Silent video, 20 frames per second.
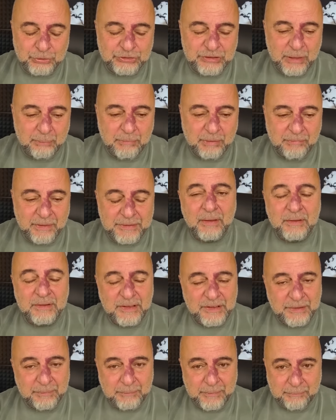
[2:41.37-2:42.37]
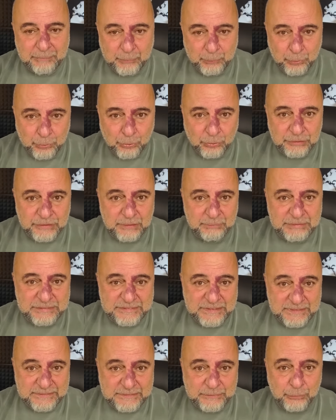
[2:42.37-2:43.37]
As I mentioned, we will note this in a
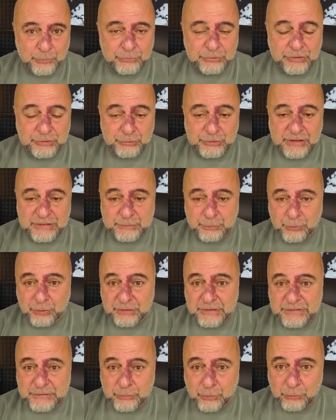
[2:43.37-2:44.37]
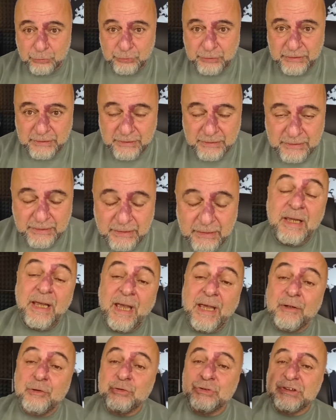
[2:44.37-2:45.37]
voice memo. If you haven't become a member of the
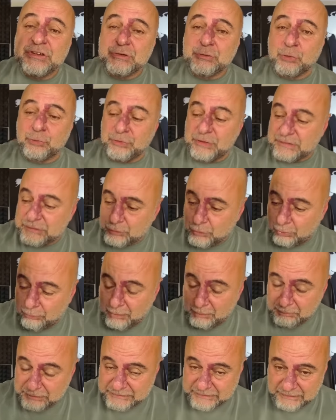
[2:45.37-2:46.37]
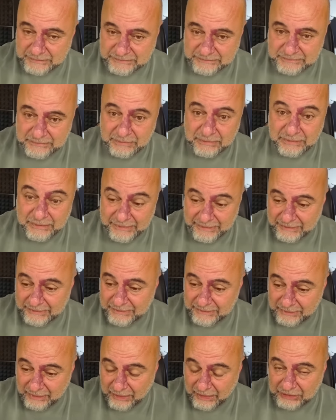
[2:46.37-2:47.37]
disc yet, the link is in the
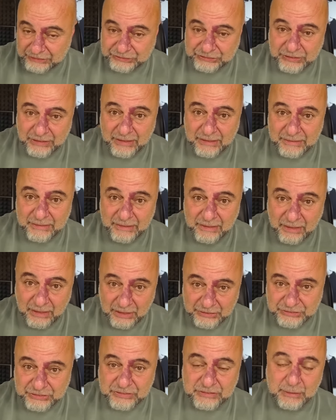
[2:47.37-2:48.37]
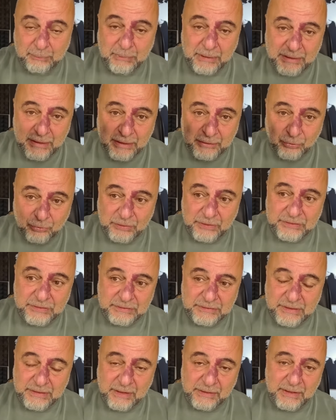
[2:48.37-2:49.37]
description below. Just click on it and you'll become
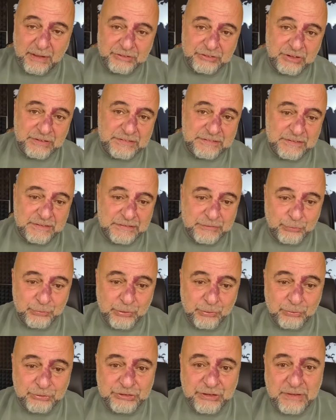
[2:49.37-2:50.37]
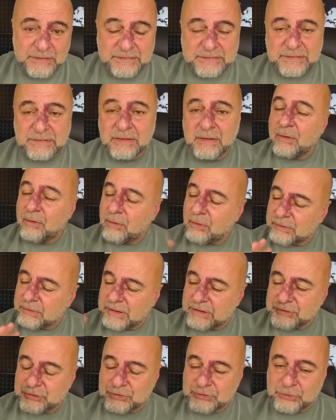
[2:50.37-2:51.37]
a member. After that, it's easy.
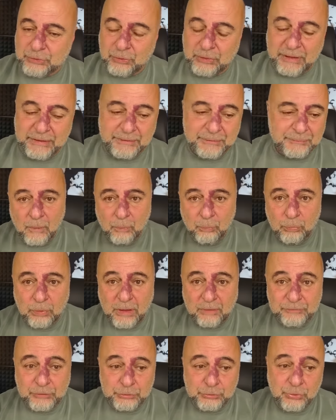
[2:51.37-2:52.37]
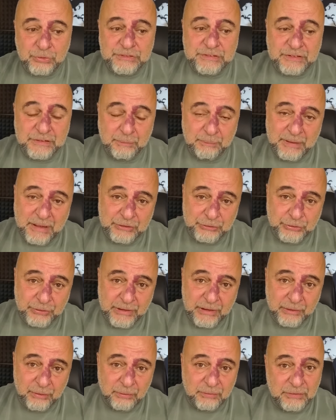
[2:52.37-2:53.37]
This week, a lot of earnings reports are coming
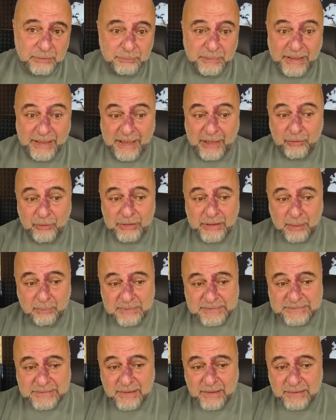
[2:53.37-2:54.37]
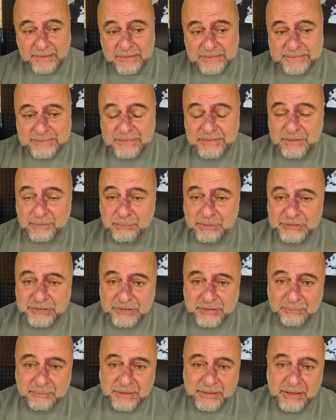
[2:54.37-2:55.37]
in. Of course, the most important one is which? It
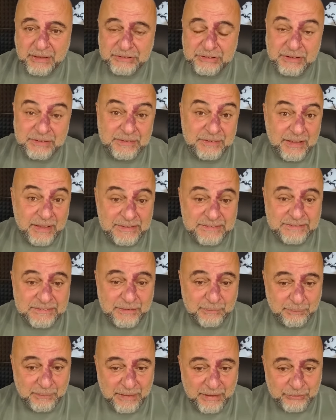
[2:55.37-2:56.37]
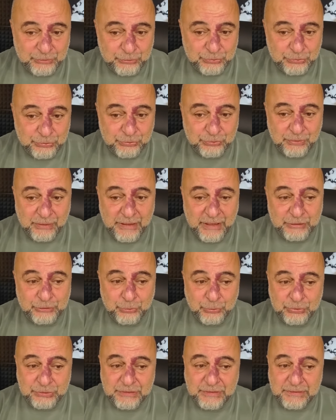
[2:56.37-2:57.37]
will come on October 25th. The Tesla
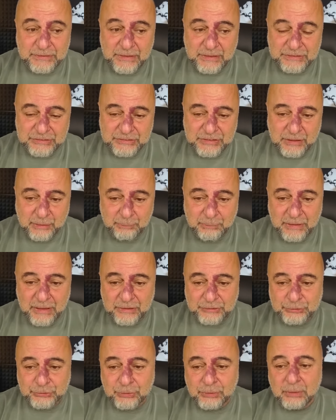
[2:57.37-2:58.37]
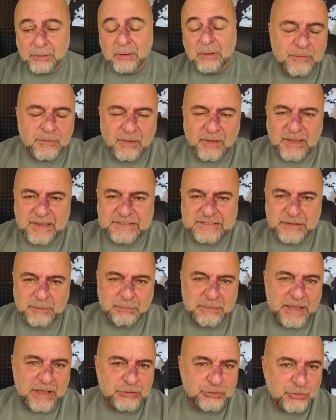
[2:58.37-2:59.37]
balance sheet is the most debated one.
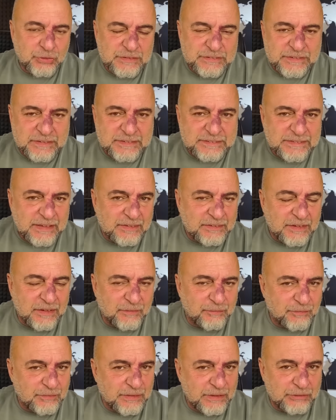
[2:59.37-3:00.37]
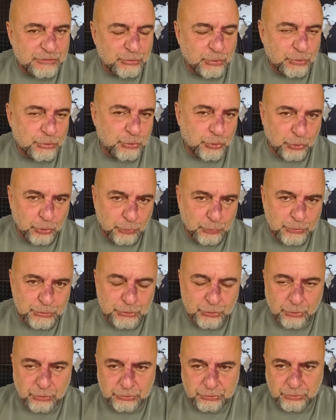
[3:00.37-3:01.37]
Actually, we don't have many questions on the numerical side of the
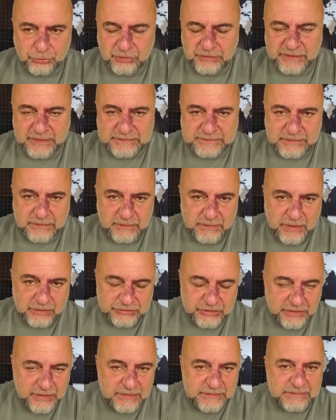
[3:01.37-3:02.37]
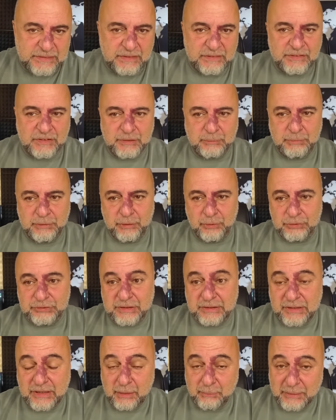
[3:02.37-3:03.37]
balance sheet because we know how many cars Tesla
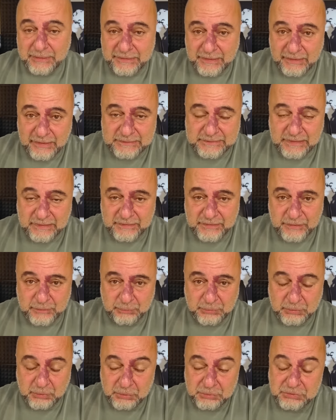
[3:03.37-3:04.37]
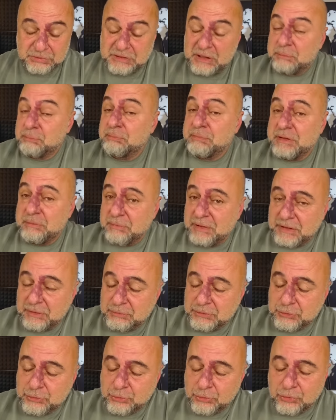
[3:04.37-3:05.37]
sold. We know how many batteries they sold. The only
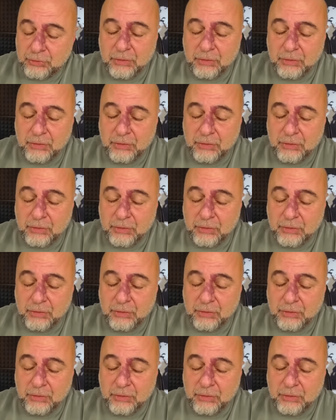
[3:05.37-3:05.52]
thing we don't